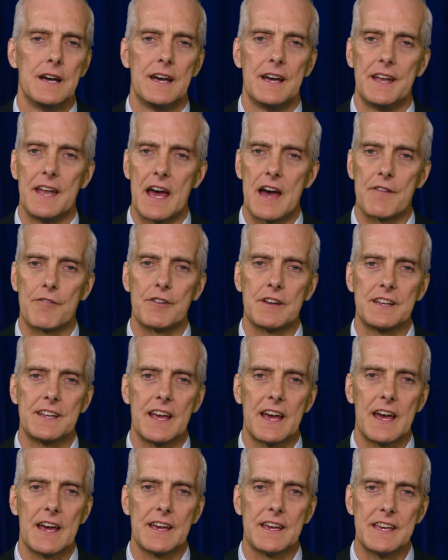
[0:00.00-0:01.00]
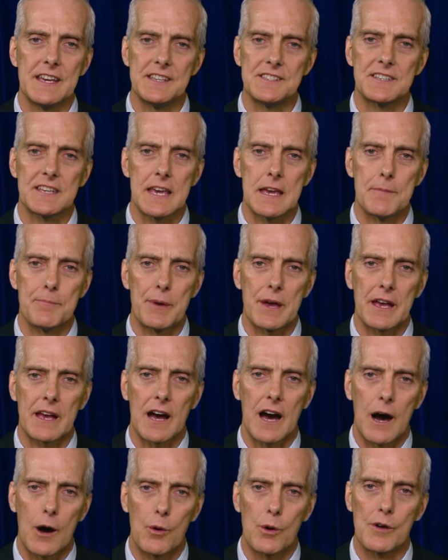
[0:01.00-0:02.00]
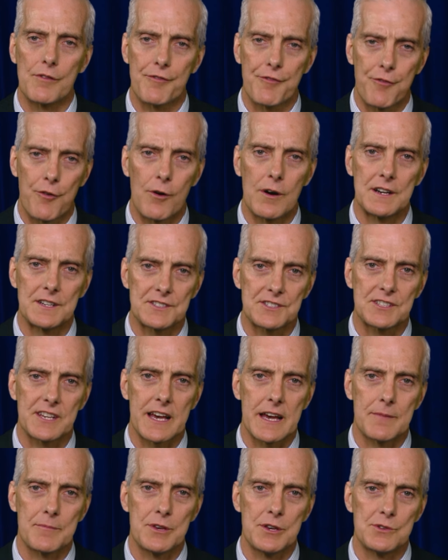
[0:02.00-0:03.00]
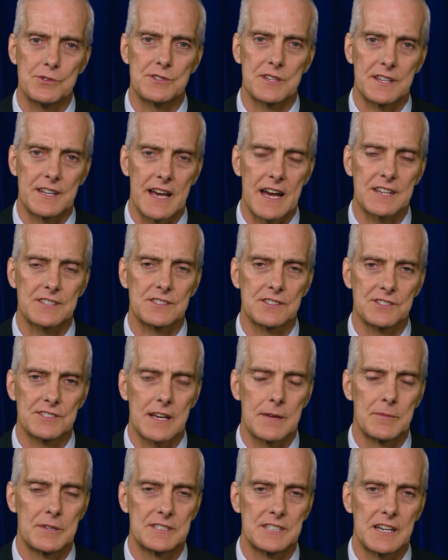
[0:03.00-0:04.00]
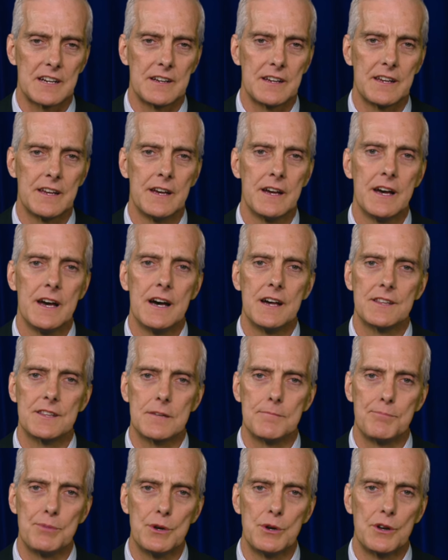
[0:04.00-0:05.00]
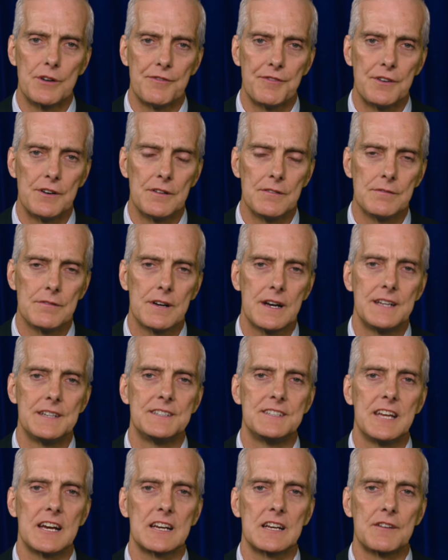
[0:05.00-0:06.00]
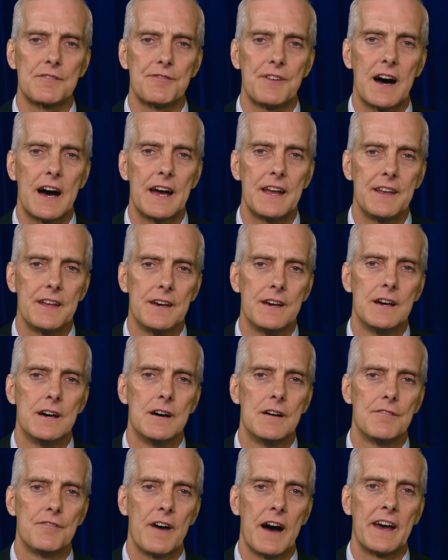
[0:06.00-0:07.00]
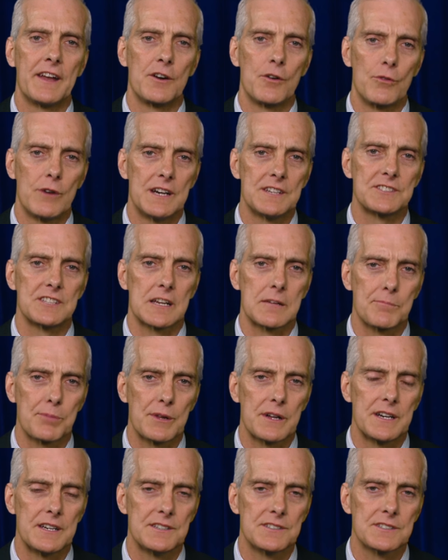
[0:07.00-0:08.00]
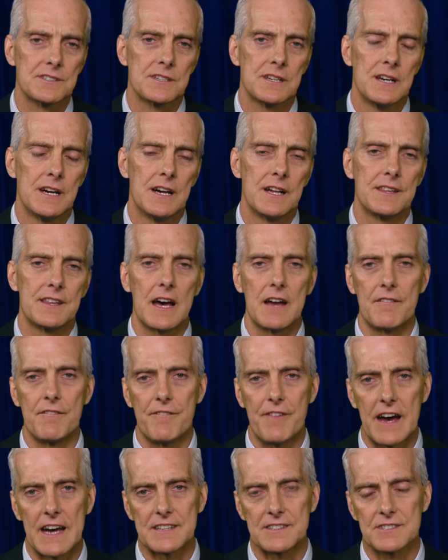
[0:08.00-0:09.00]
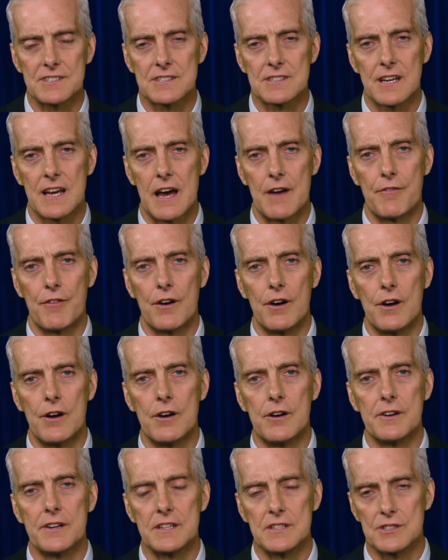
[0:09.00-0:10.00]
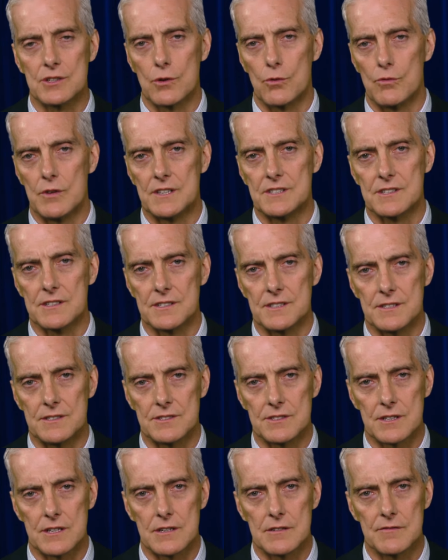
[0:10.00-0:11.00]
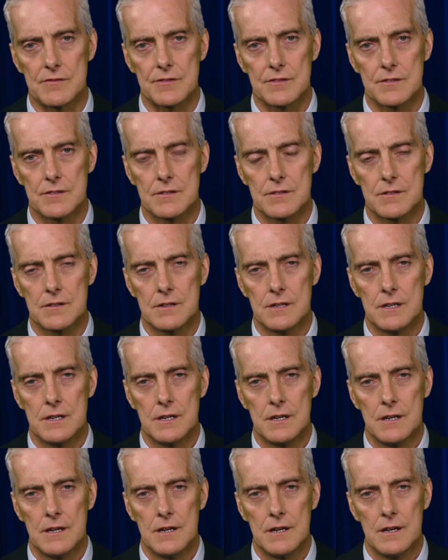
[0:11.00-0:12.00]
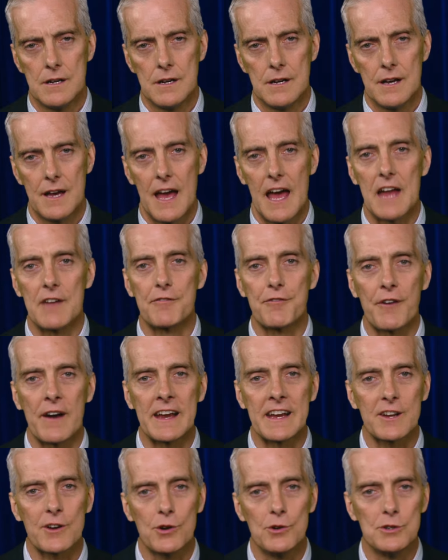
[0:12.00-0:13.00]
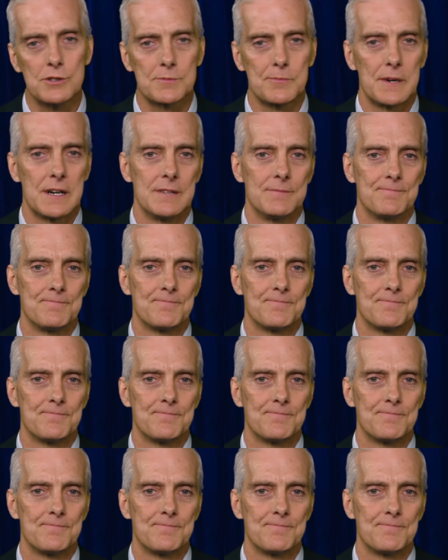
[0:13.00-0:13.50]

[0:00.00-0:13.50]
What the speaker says: And every day he's keeping our Fort Sam Houston National Cemetery the beautiful and dignified final resting place that vets have earned and so richly deserve. And Frank Kuzma,